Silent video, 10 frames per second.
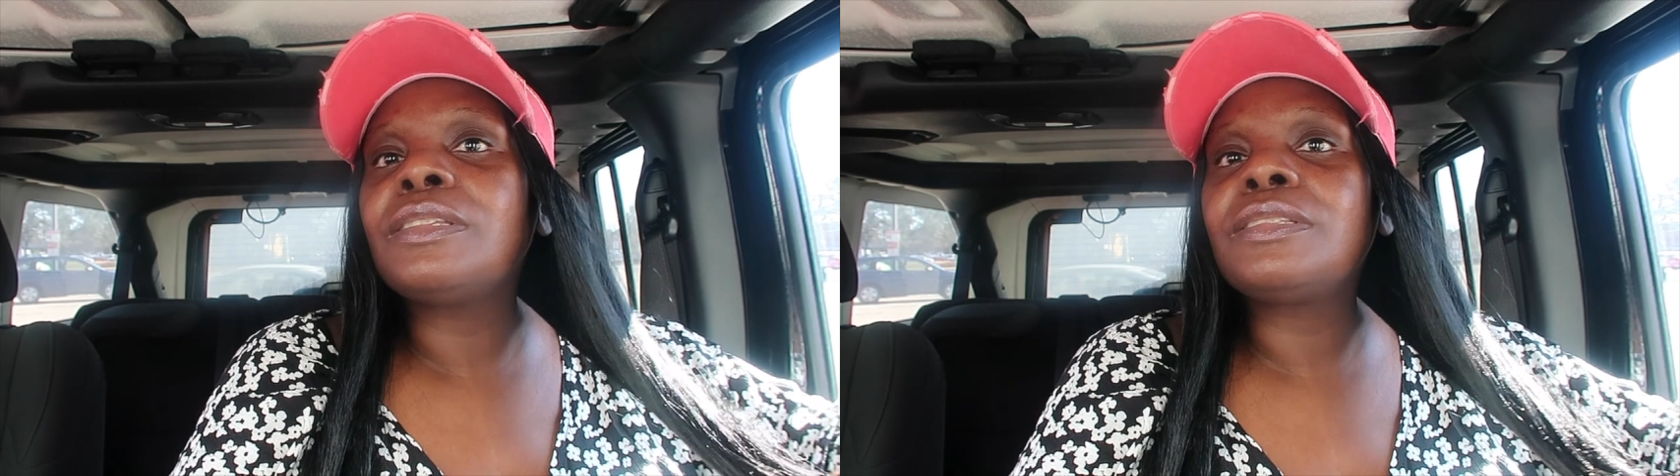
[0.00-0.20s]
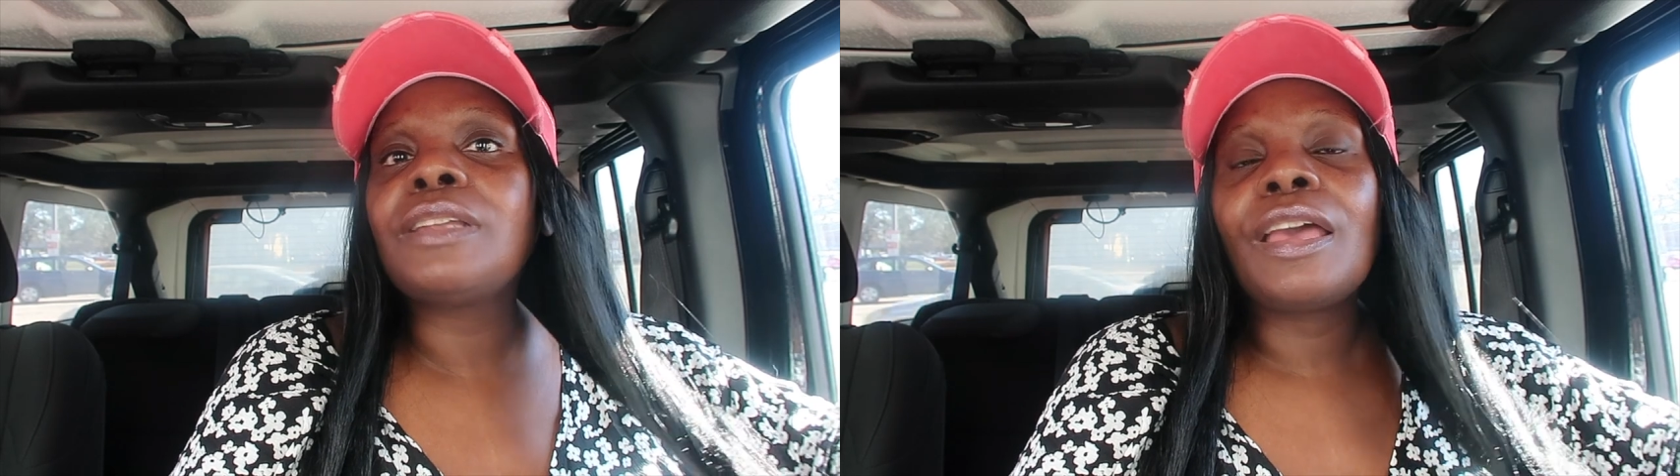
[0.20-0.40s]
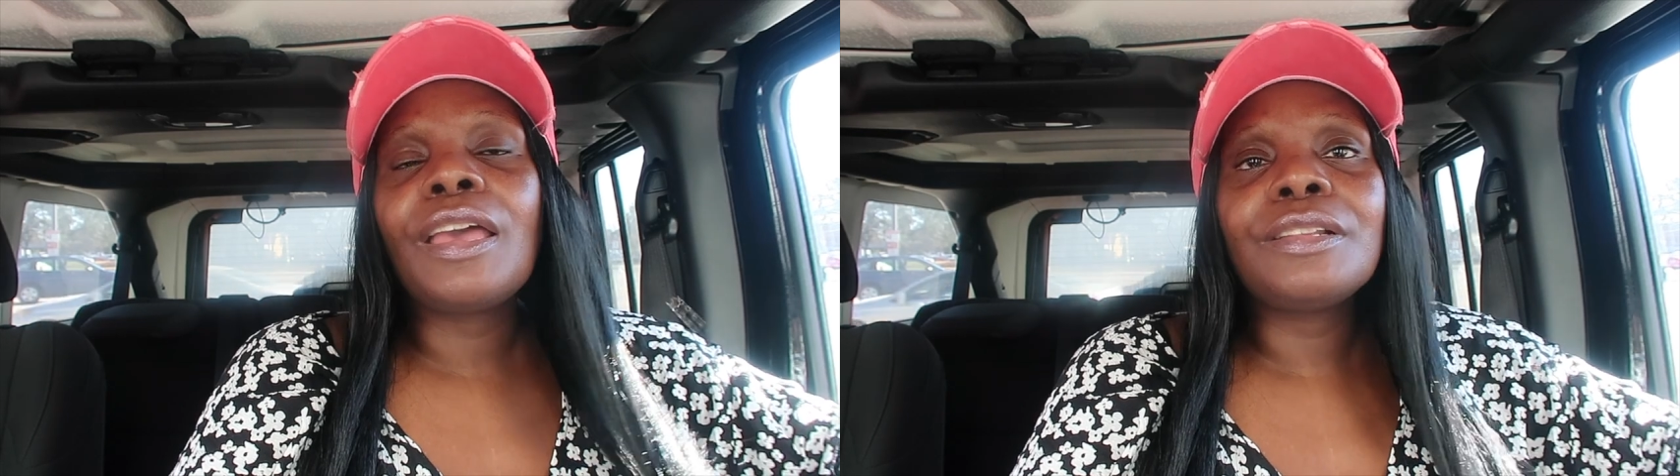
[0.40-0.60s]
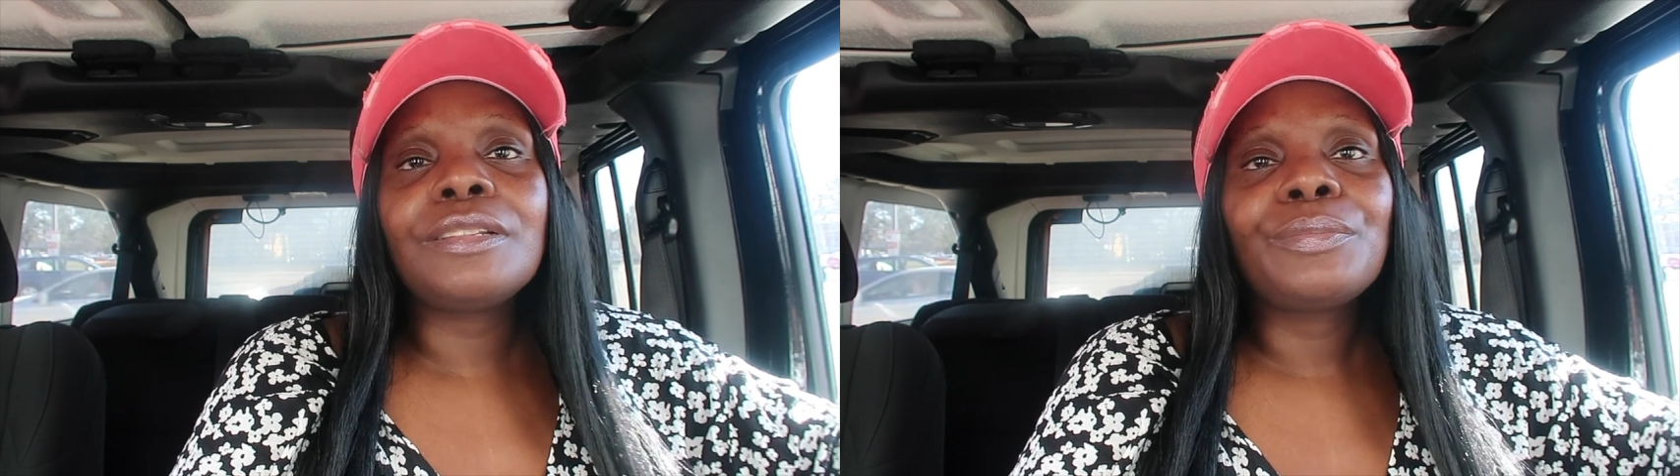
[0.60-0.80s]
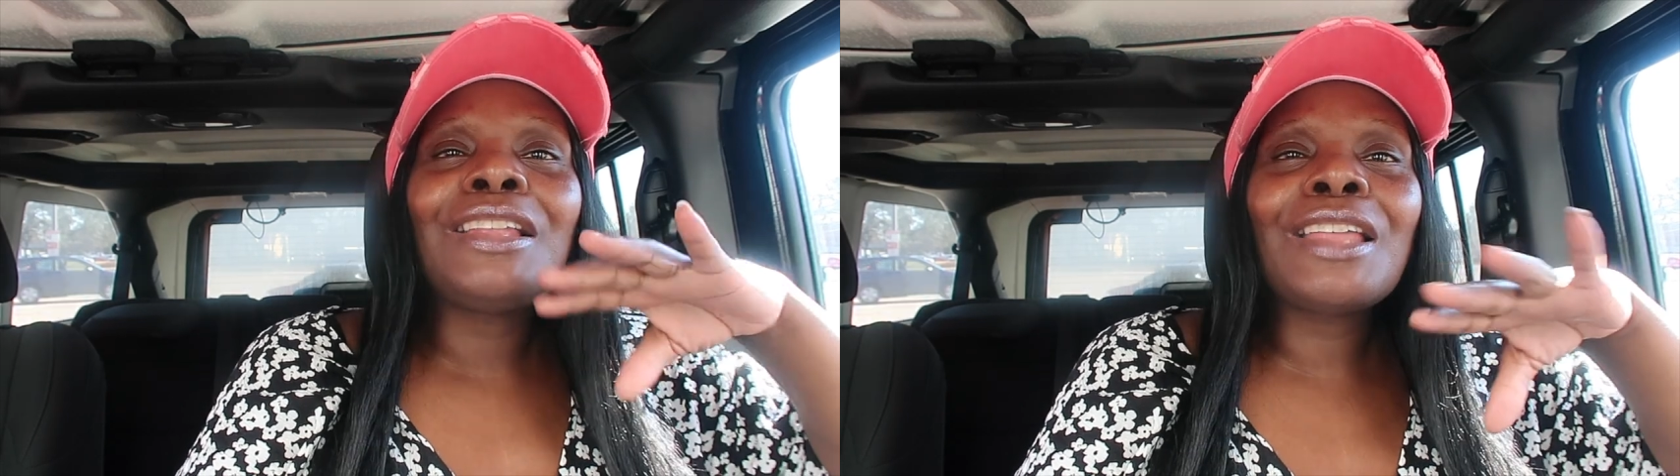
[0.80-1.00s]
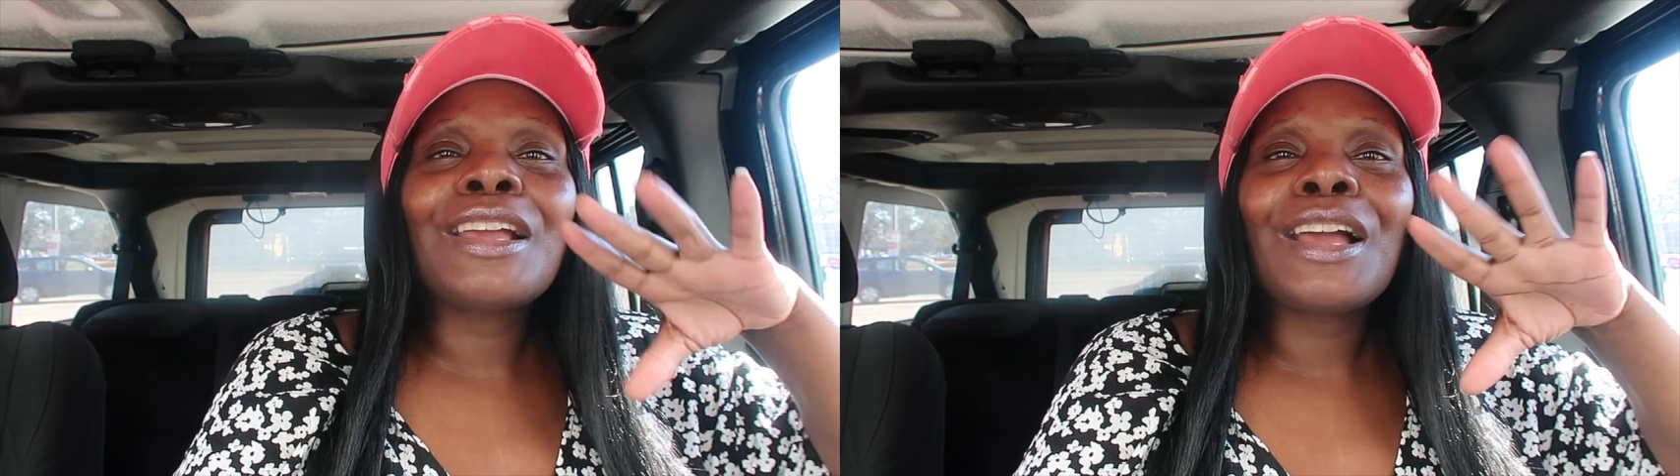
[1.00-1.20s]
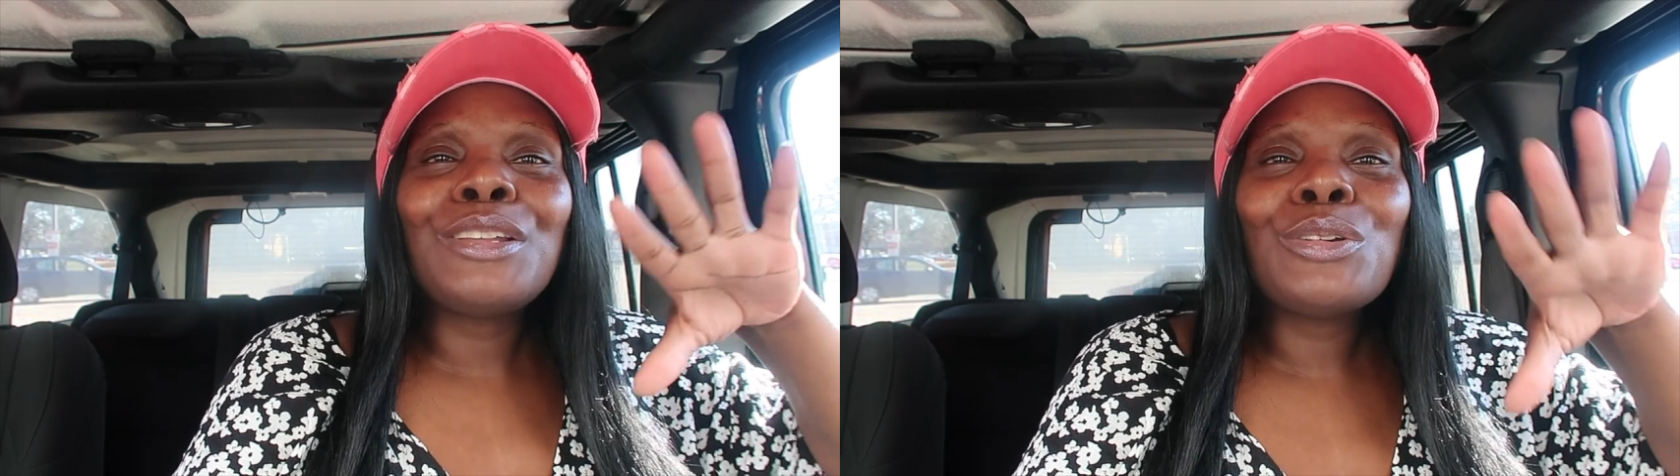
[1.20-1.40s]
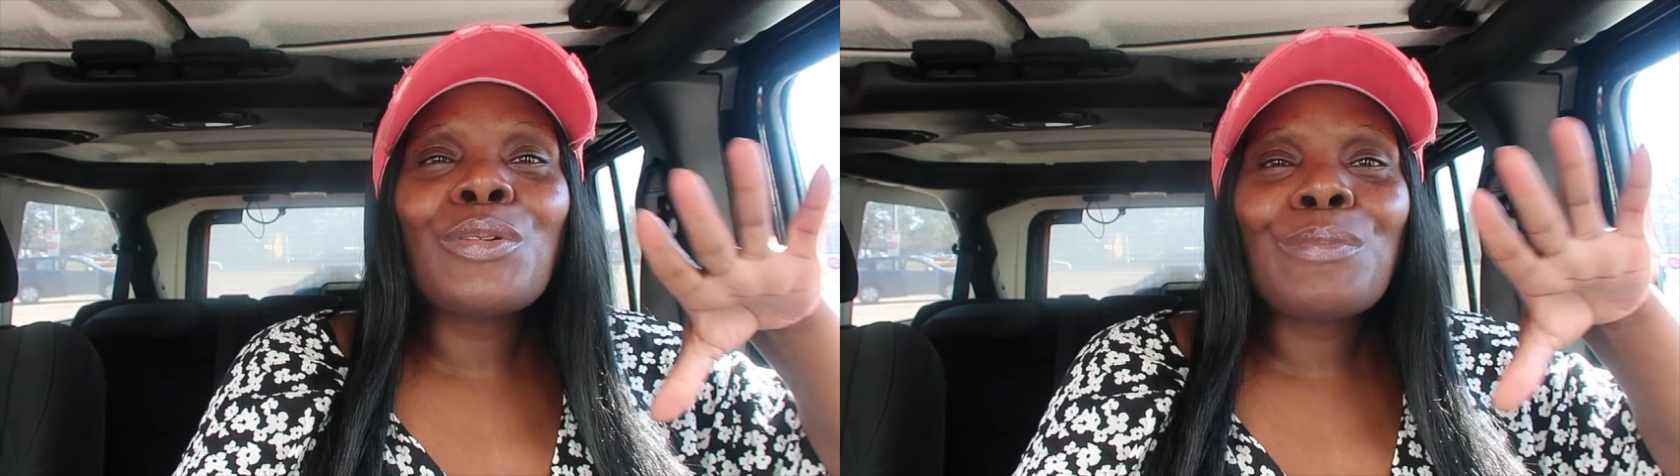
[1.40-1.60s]
is that like I
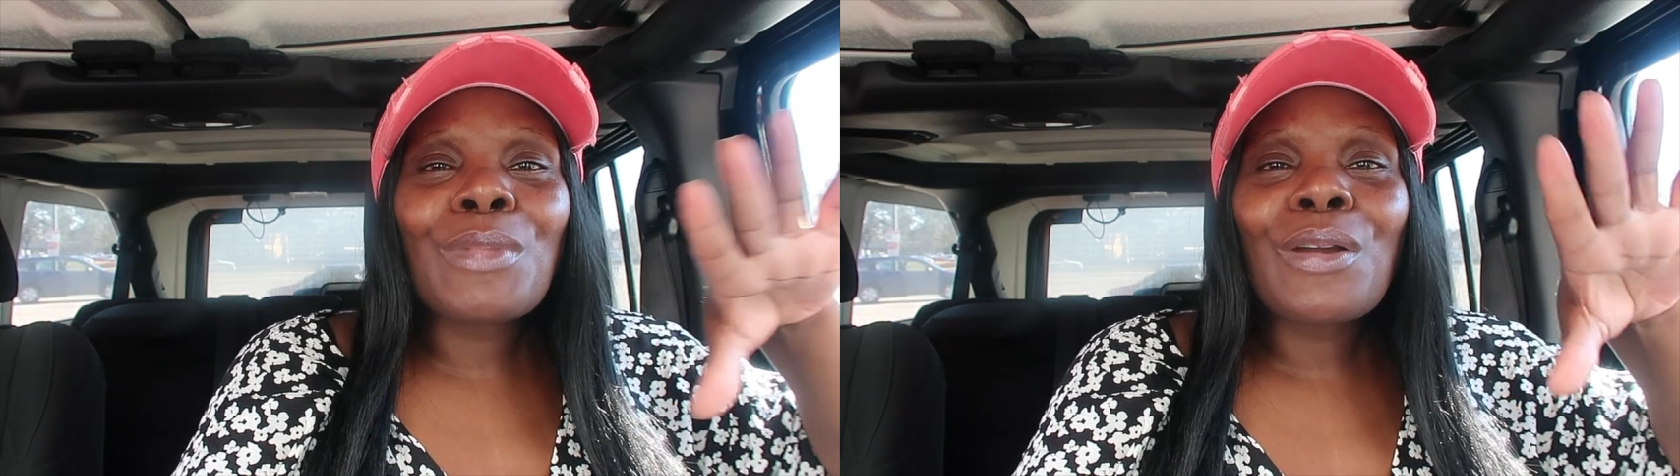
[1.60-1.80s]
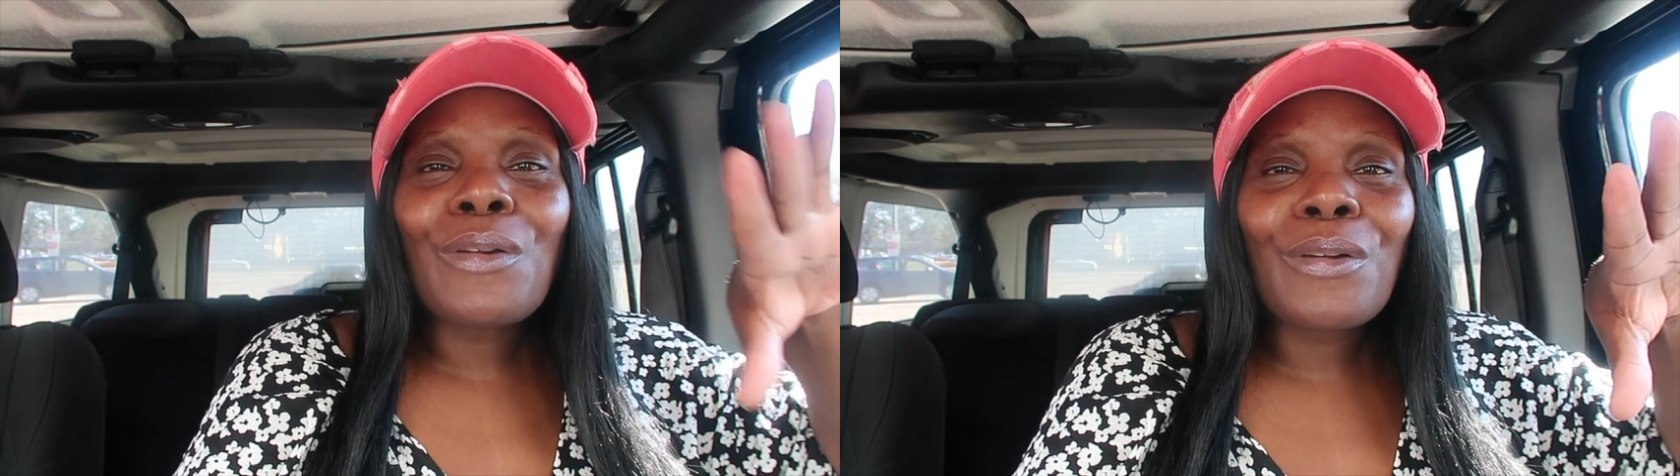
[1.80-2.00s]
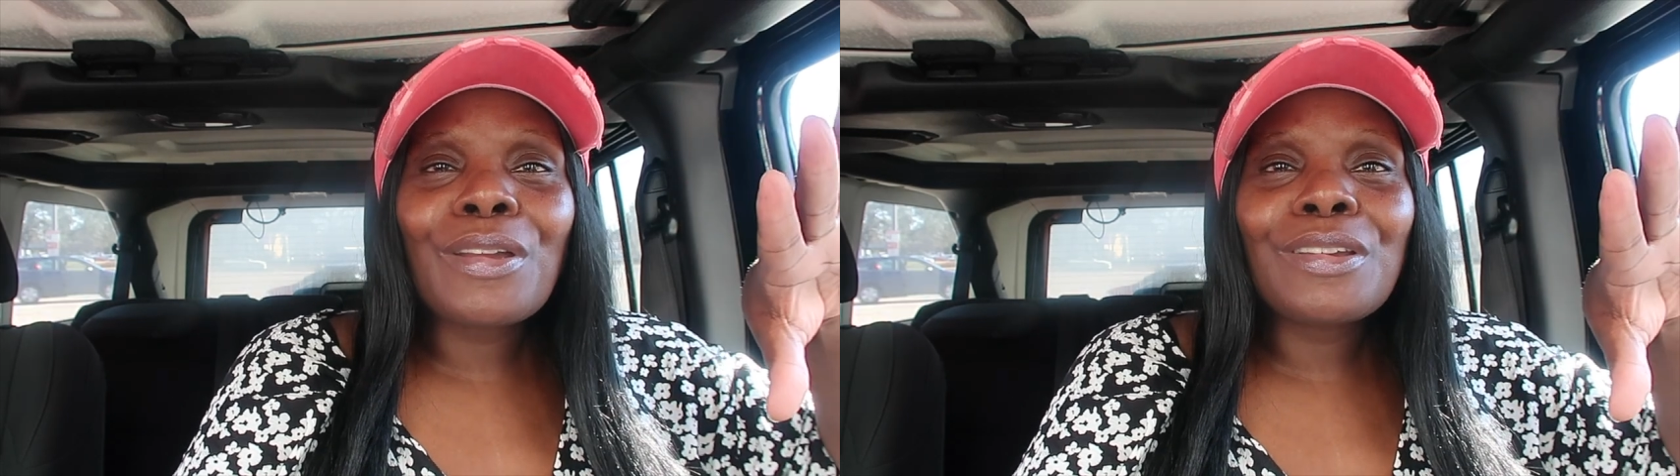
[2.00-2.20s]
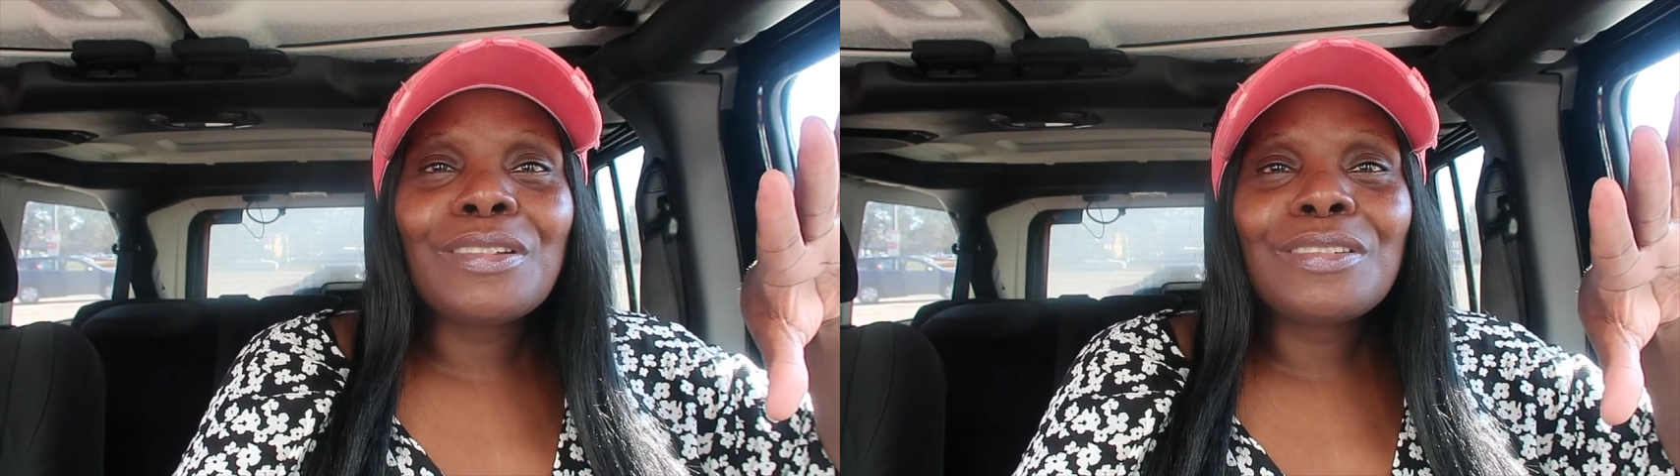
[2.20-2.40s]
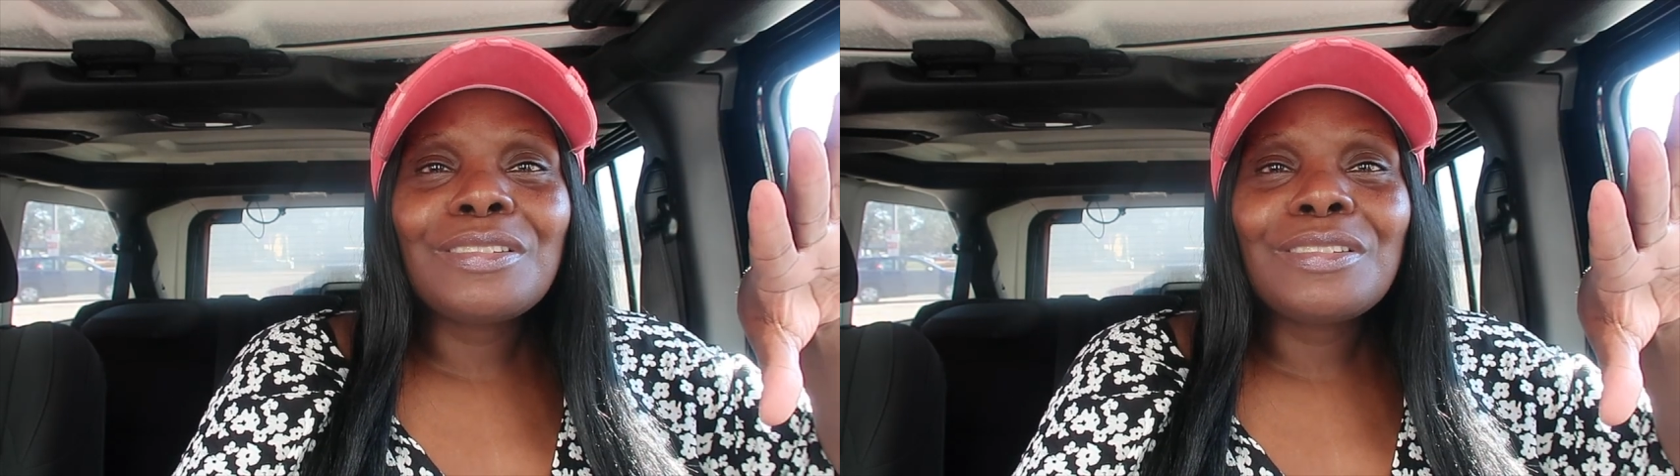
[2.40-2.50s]
know in my heart